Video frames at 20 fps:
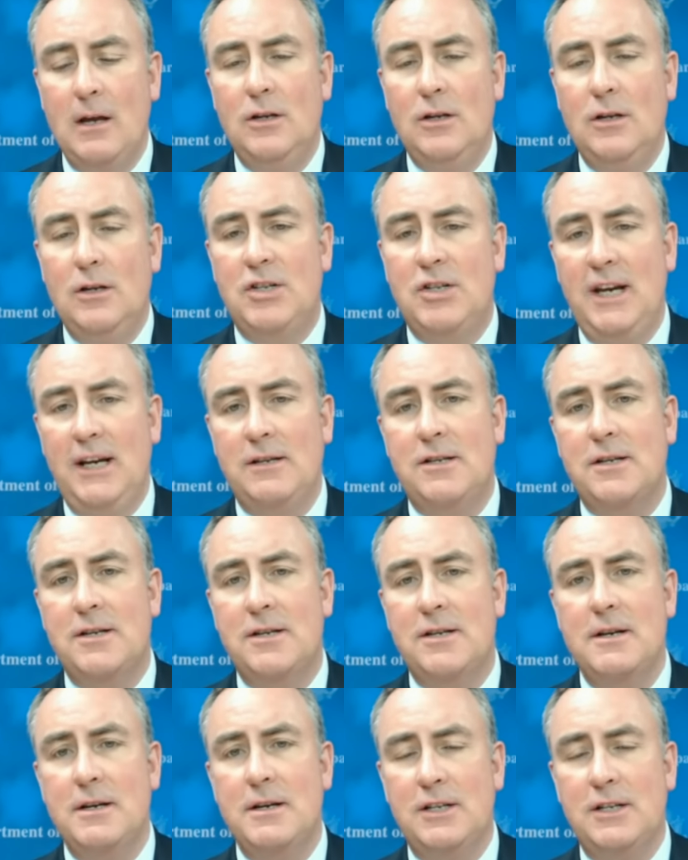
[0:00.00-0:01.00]

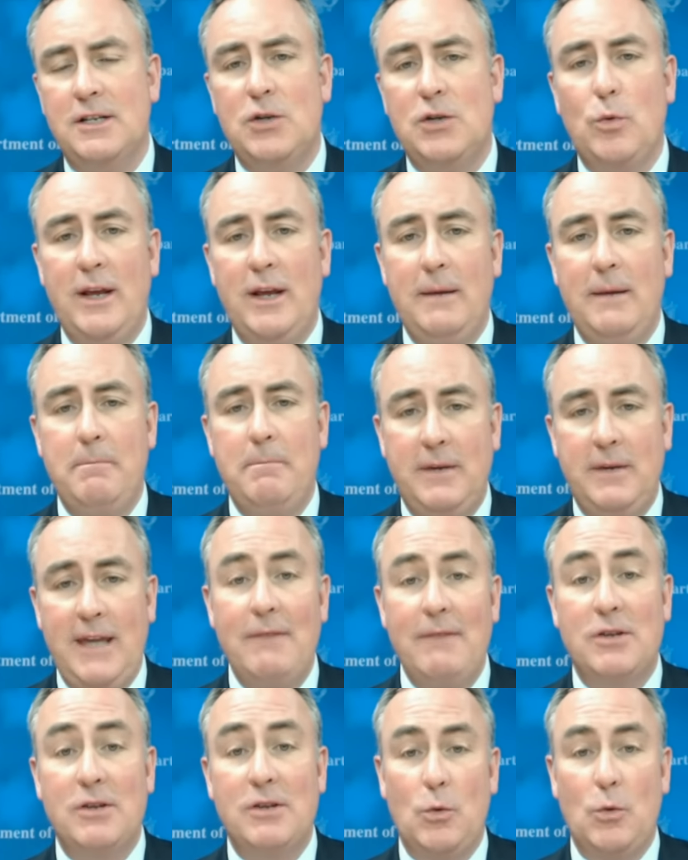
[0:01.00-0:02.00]
since since we
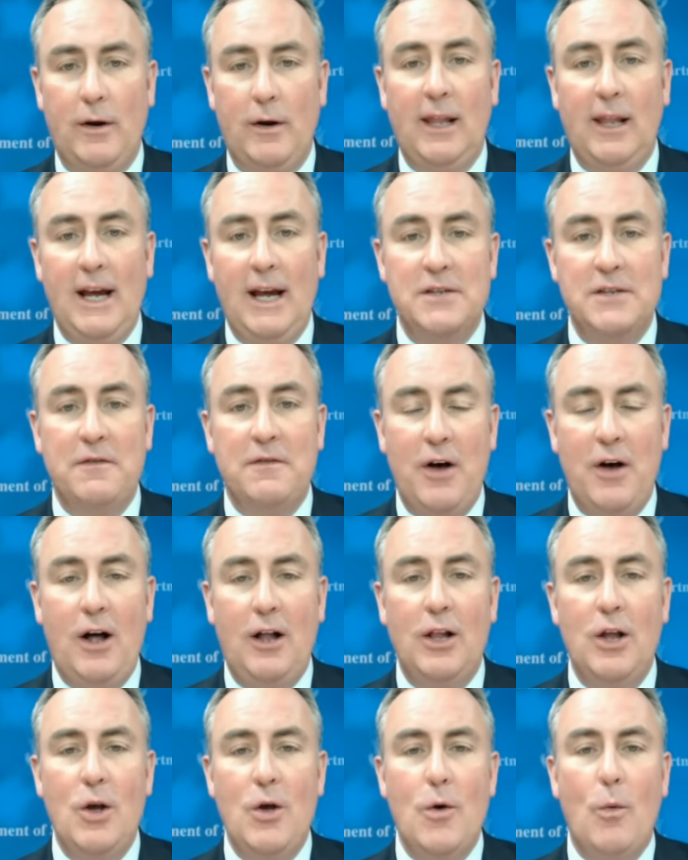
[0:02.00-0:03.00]
gave this award last fall,